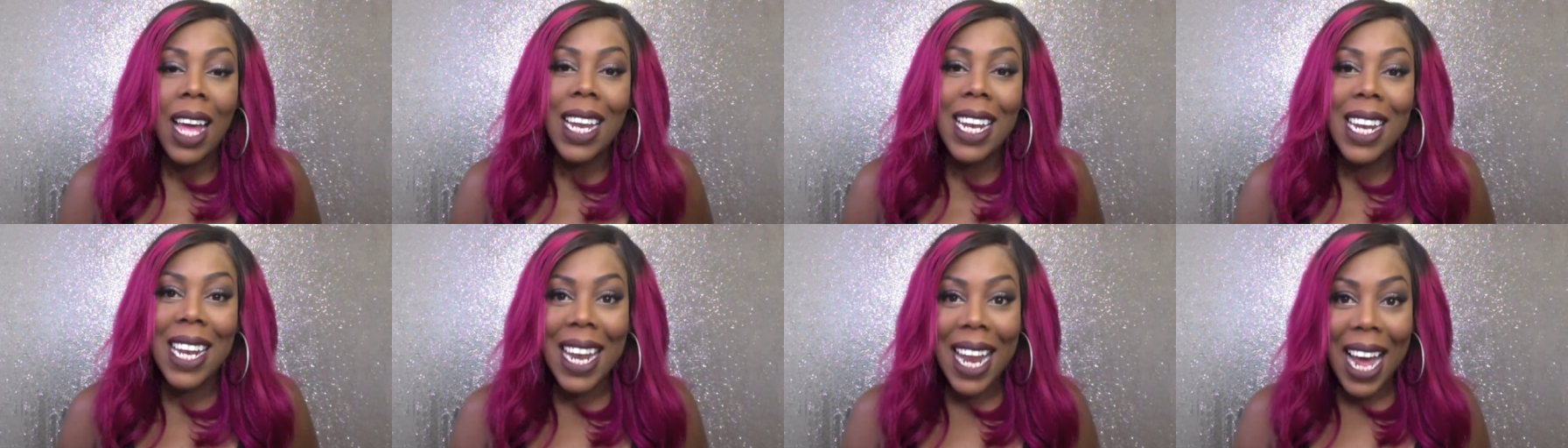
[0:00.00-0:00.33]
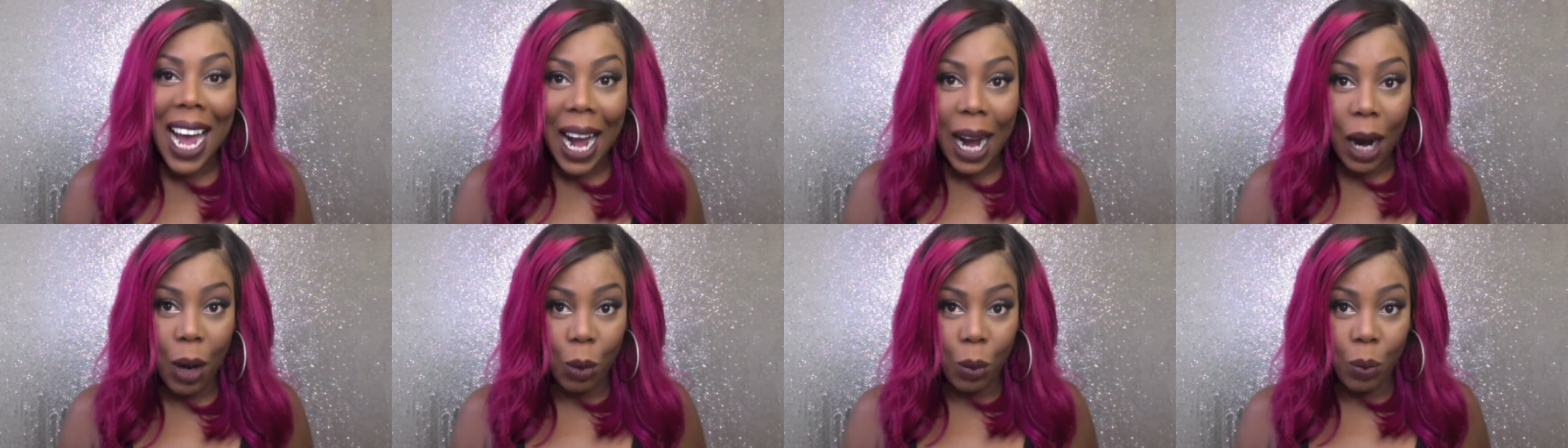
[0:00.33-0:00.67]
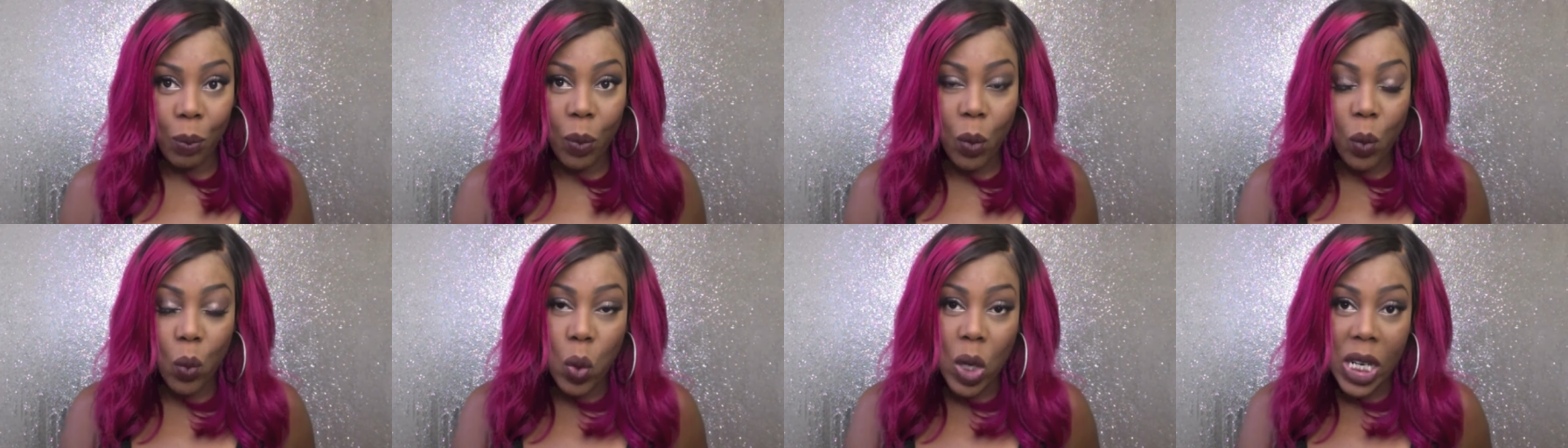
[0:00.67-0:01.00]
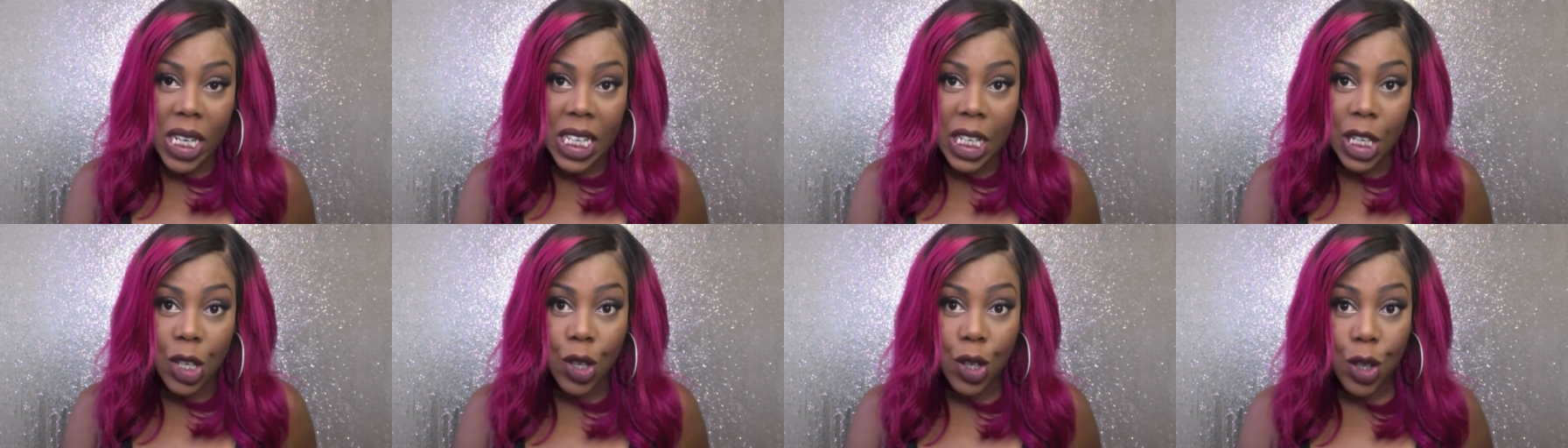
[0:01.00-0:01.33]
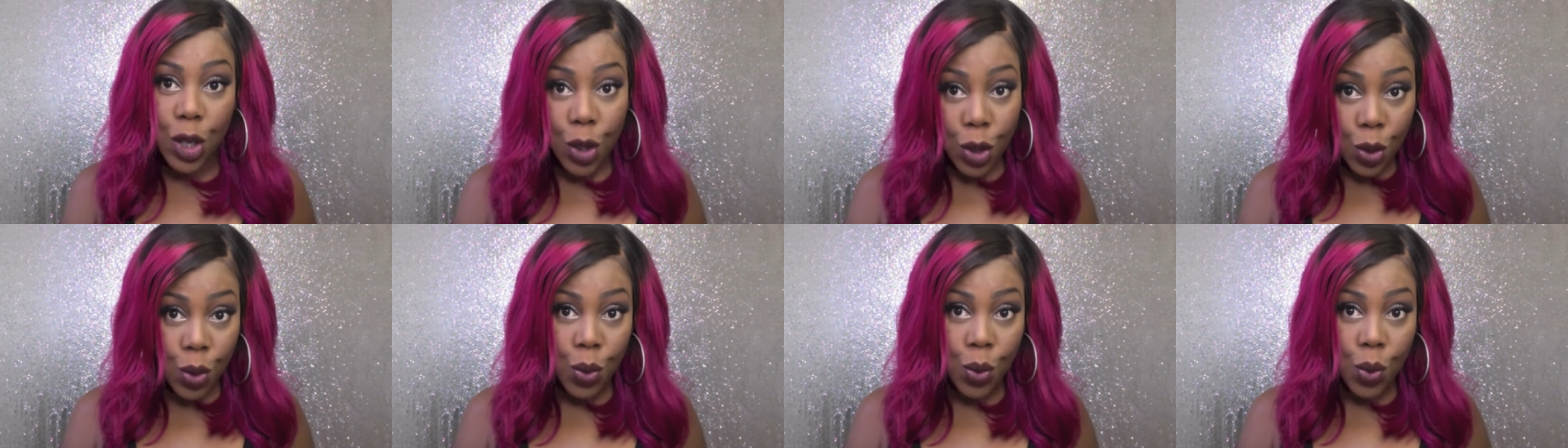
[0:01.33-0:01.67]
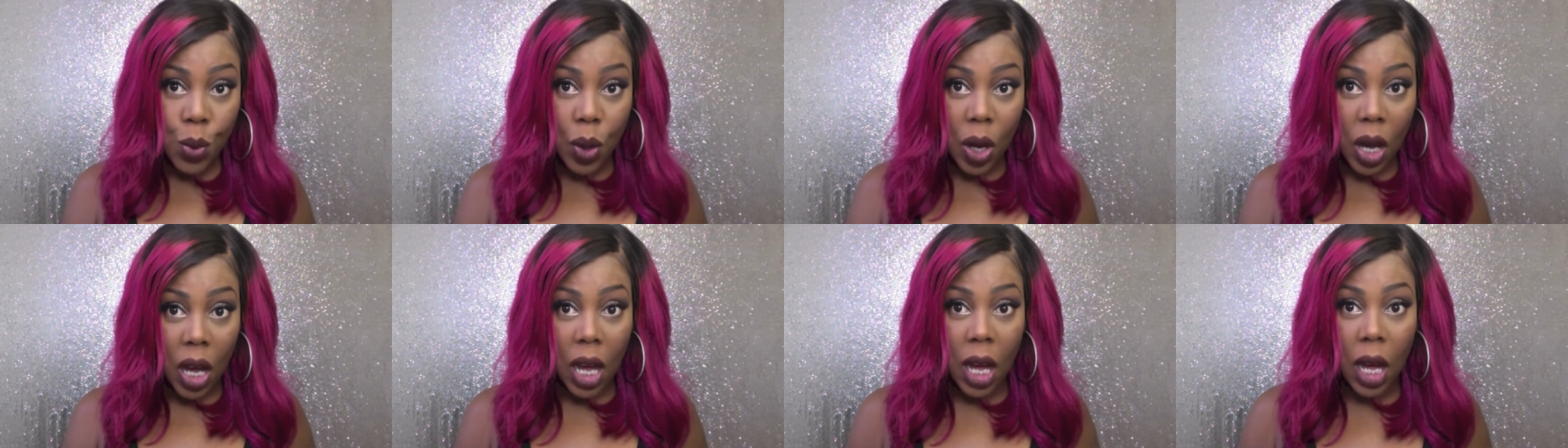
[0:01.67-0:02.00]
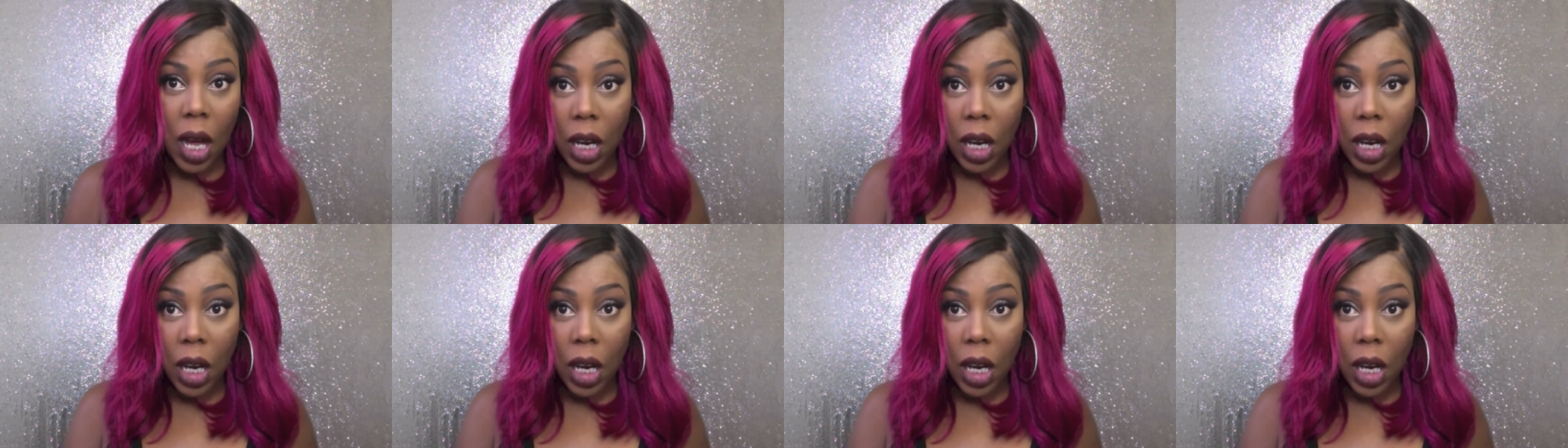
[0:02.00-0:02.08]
Now, we do